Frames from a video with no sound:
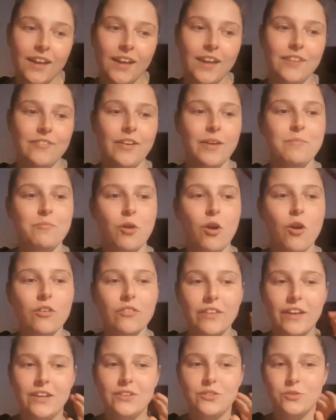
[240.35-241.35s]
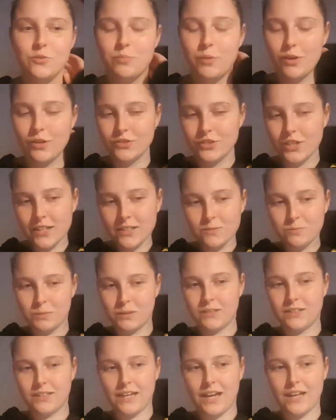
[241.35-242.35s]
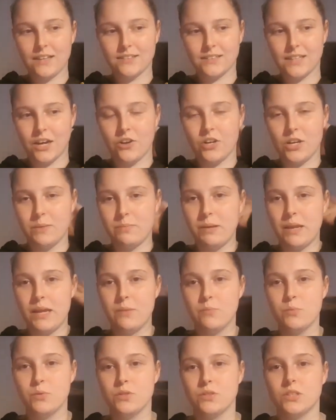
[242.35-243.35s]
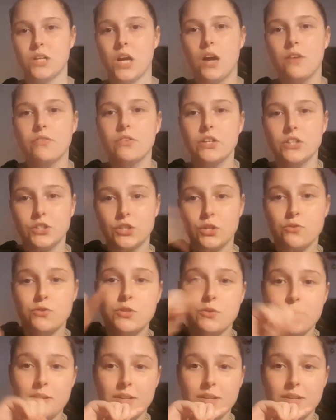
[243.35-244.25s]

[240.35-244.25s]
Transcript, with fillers: If I'm wrong, then I do apologise, but the cat's currently playing with the scarf that I showed you